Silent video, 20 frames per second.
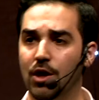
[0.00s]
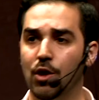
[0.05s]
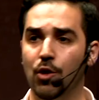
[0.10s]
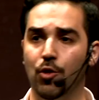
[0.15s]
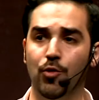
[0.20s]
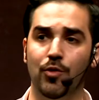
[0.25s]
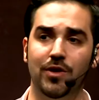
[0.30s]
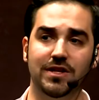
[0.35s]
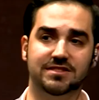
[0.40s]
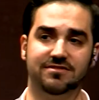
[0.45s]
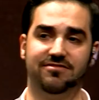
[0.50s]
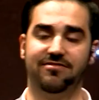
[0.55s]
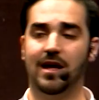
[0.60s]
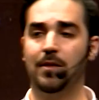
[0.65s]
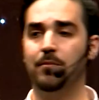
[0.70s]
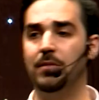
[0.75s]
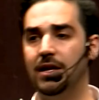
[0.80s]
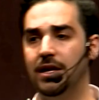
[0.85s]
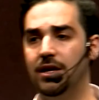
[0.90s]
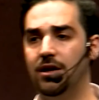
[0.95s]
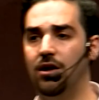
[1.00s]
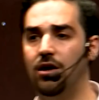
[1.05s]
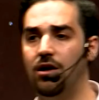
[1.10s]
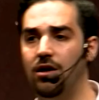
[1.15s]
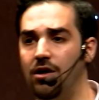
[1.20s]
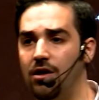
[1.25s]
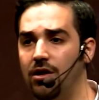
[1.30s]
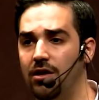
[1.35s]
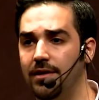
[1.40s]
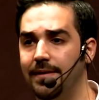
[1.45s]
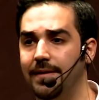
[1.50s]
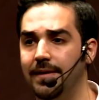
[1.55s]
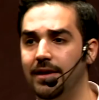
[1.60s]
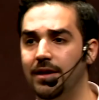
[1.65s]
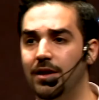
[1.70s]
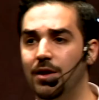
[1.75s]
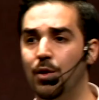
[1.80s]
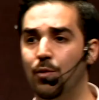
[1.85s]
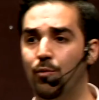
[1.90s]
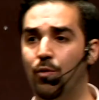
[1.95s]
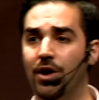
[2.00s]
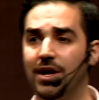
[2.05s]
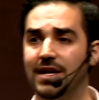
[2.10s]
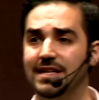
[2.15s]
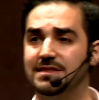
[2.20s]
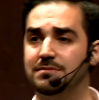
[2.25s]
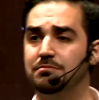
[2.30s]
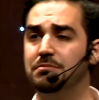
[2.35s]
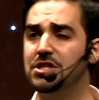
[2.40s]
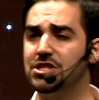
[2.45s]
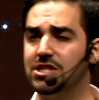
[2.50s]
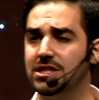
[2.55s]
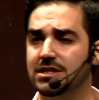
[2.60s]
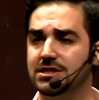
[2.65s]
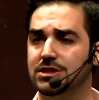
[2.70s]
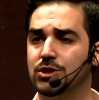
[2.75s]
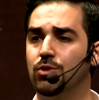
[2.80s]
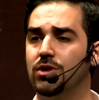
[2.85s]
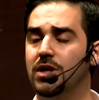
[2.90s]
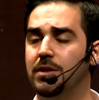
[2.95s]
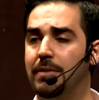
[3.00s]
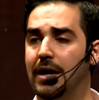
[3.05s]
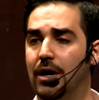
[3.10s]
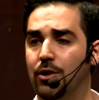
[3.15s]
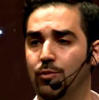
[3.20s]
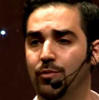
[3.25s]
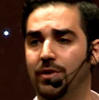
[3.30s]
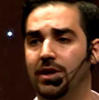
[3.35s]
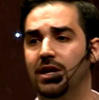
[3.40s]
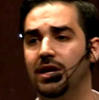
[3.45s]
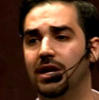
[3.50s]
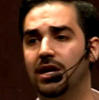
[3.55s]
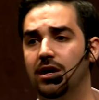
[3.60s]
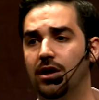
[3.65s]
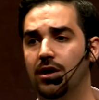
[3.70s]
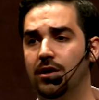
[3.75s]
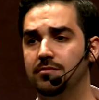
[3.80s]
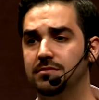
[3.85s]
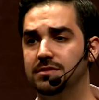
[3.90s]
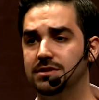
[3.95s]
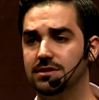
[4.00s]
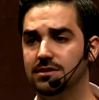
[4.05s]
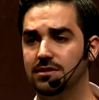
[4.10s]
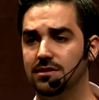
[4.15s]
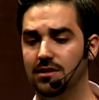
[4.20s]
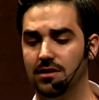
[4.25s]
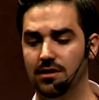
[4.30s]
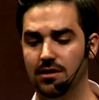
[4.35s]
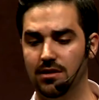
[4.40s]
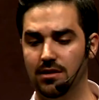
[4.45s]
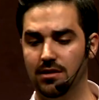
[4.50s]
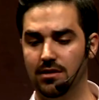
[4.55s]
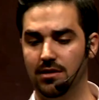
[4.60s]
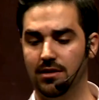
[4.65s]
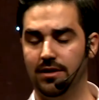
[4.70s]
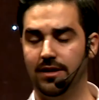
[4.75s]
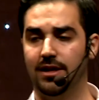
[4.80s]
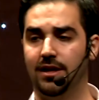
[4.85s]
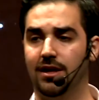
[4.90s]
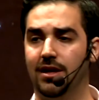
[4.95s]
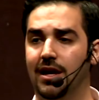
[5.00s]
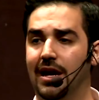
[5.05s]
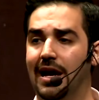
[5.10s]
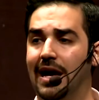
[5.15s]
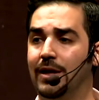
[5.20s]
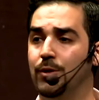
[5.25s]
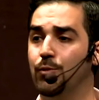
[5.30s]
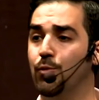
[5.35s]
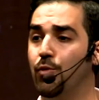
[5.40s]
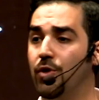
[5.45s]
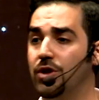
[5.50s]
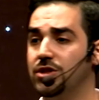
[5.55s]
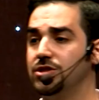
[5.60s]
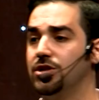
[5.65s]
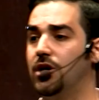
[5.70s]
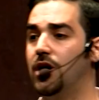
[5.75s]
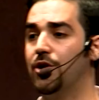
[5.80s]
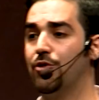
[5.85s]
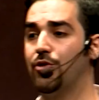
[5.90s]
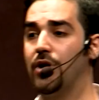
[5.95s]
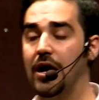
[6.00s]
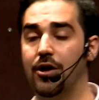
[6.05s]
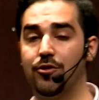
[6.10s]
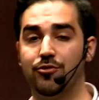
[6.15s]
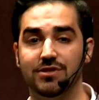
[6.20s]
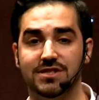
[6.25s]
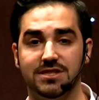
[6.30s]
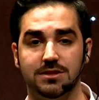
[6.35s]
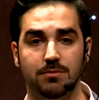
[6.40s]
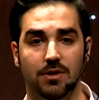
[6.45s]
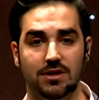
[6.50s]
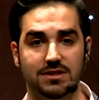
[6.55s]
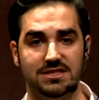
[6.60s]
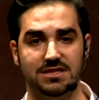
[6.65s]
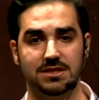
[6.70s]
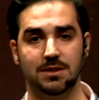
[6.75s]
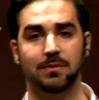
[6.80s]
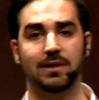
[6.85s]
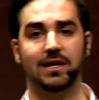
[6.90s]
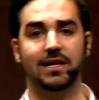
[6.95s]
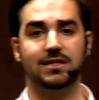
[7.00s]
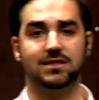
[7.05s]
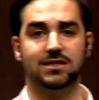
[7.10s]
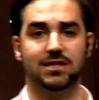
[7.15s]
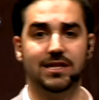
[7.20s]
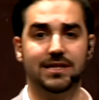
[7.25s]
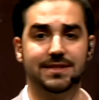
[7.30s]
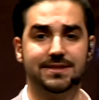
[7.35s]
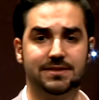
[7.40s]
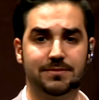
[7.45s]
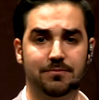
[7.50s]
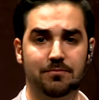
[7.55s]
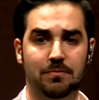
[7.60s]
who his family are, what his mission is all about when he comes, and what are our responsibilities.